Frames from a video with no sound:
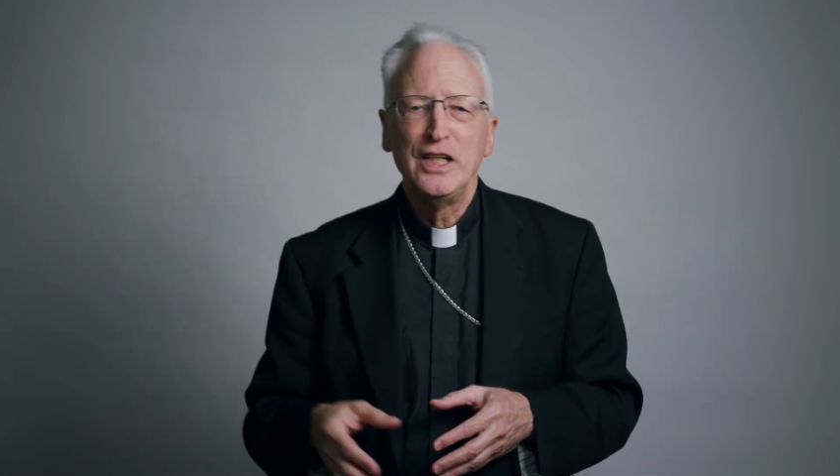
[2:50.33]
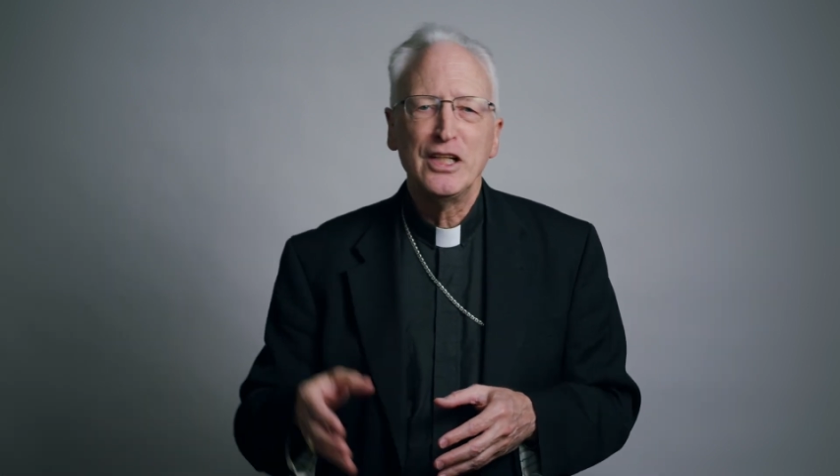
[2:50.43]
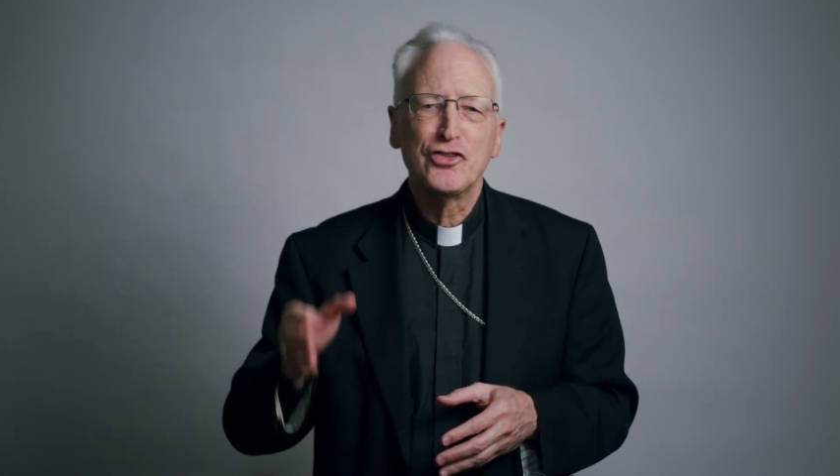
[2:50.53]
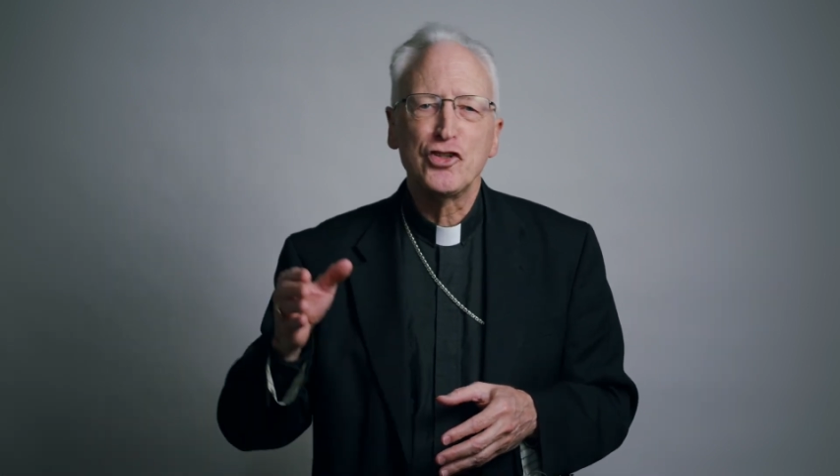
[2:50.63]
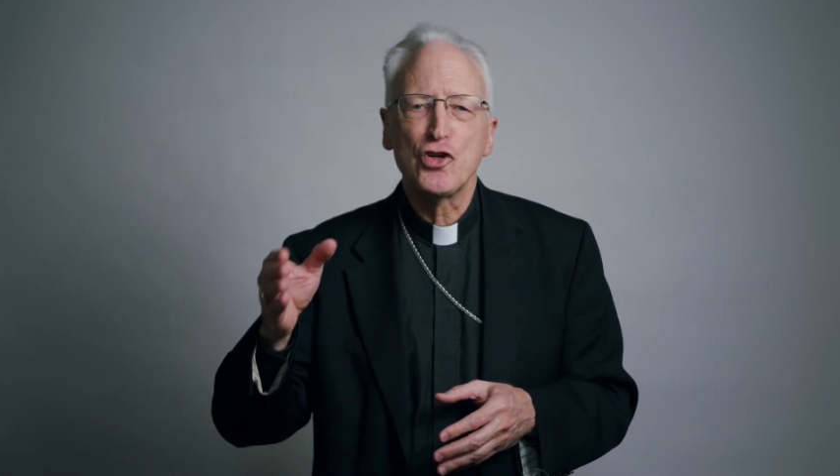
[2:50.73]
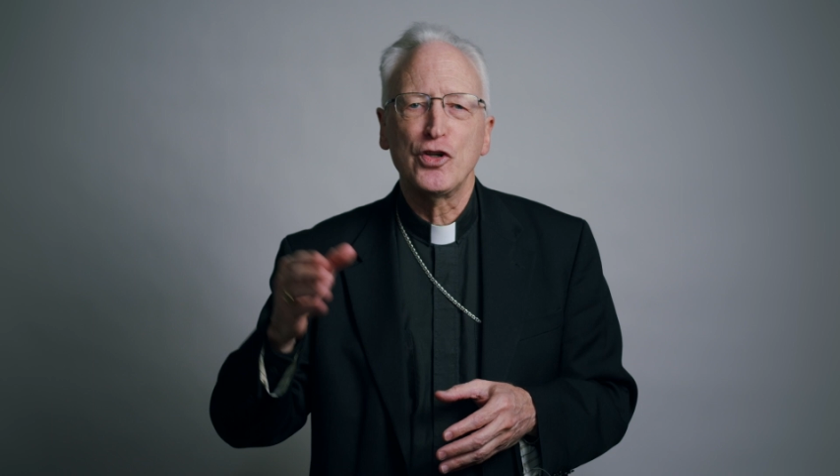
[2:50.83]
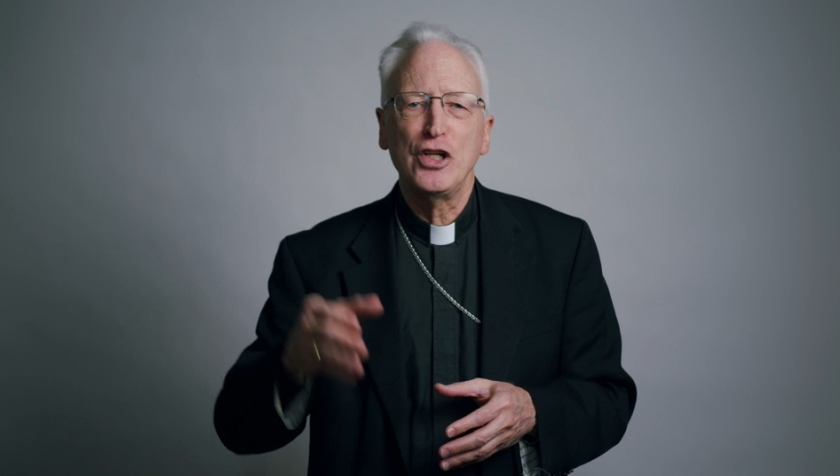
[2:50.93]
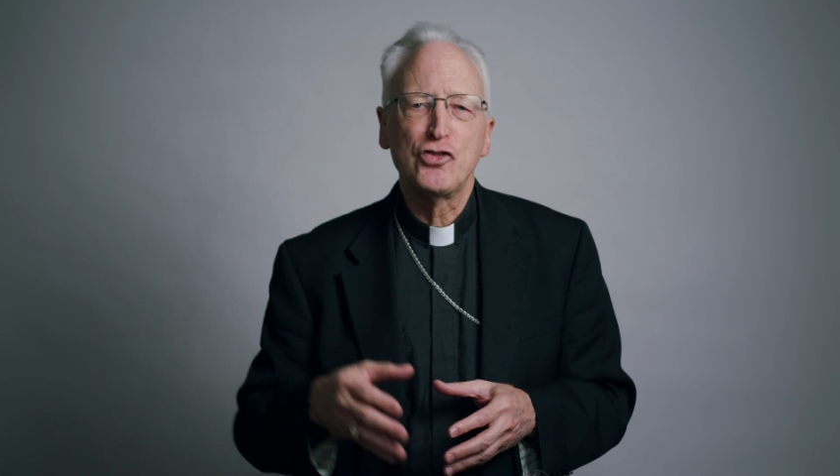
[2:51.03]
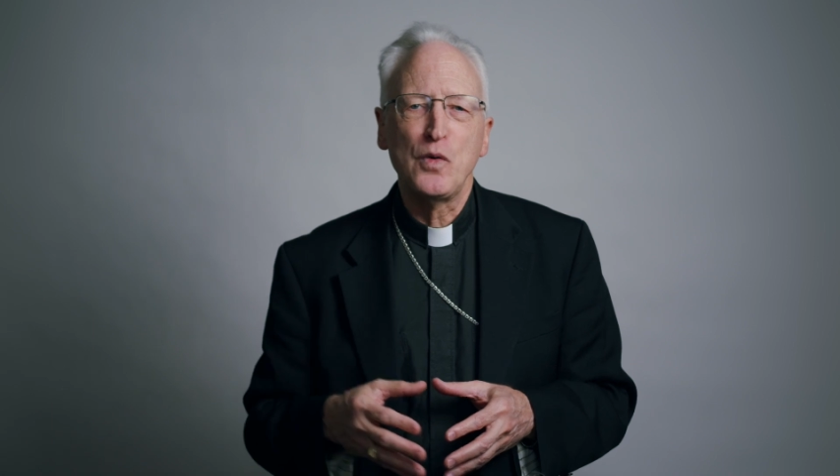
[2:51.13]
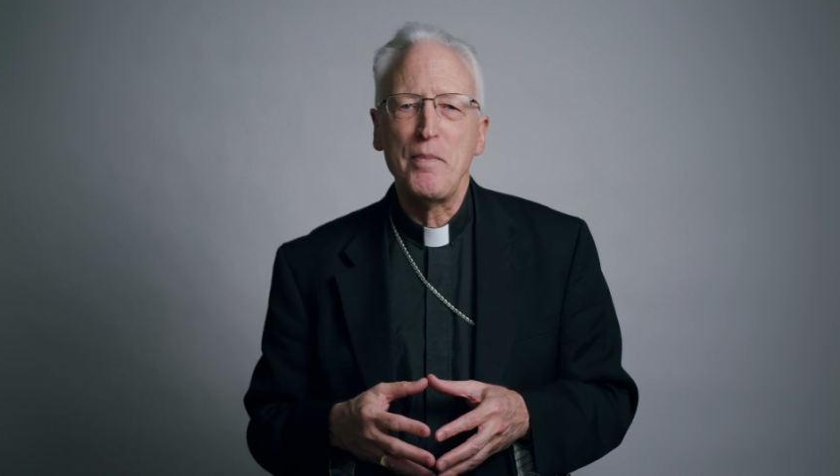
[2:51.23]
is the
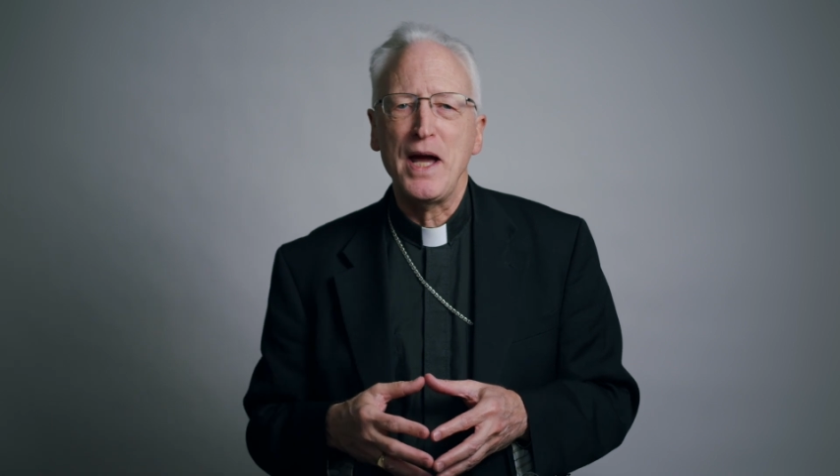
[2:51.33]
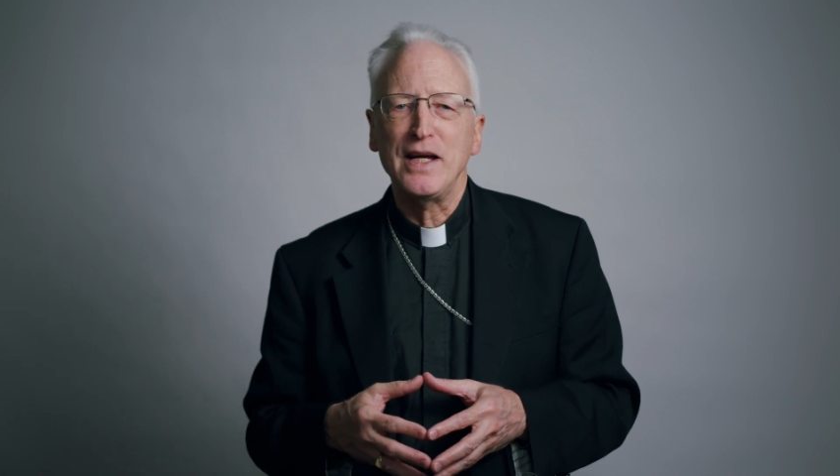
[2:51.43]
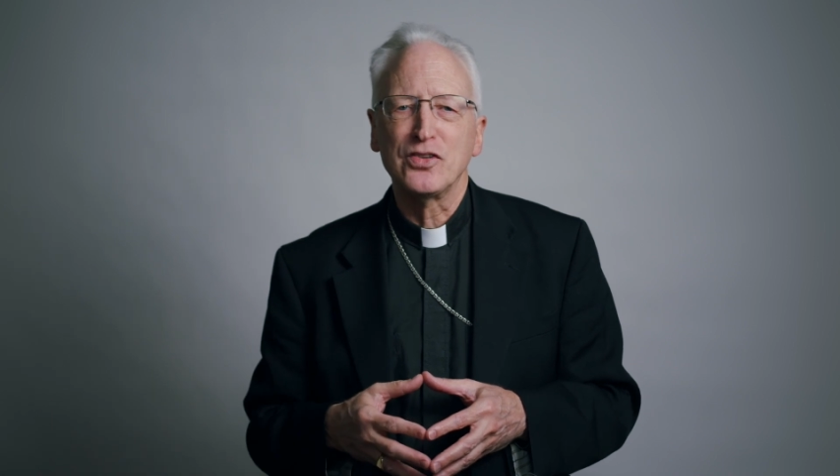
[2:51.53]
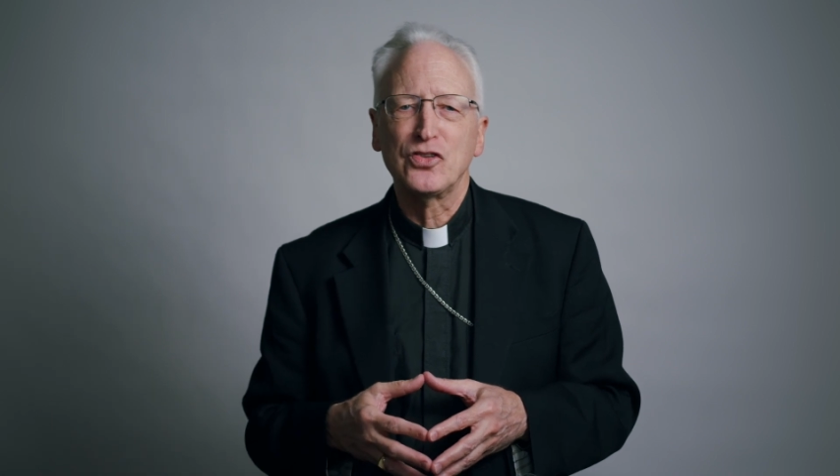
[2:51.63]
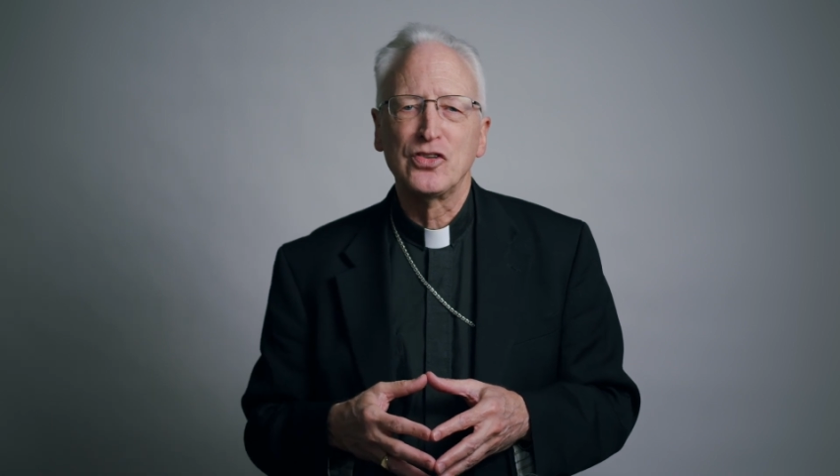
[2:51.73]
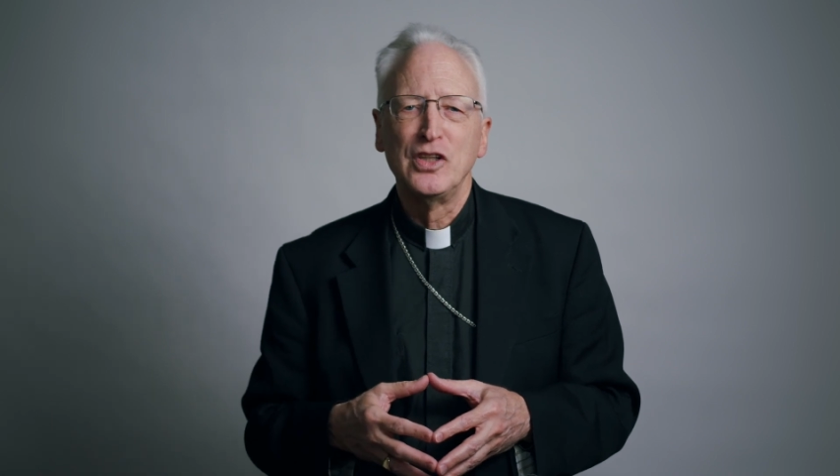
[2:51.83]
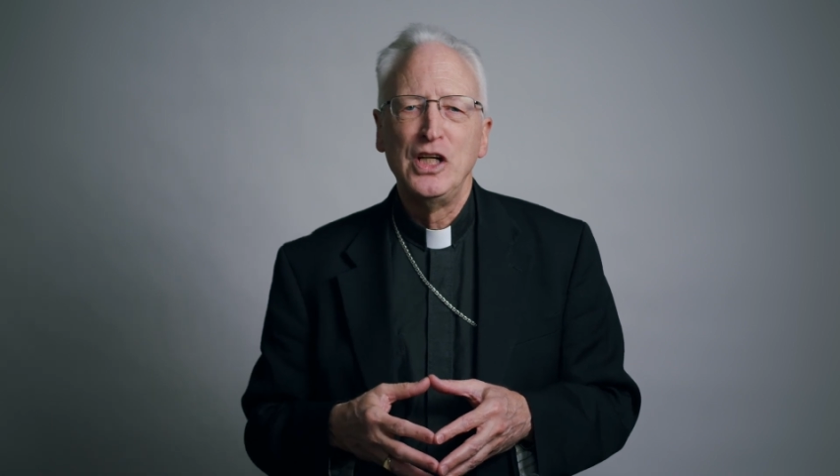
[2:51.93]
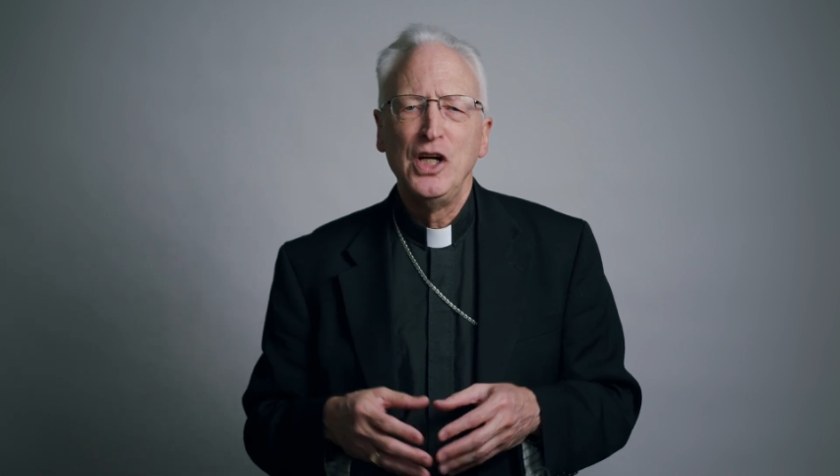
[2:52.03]
journey to Emmaus,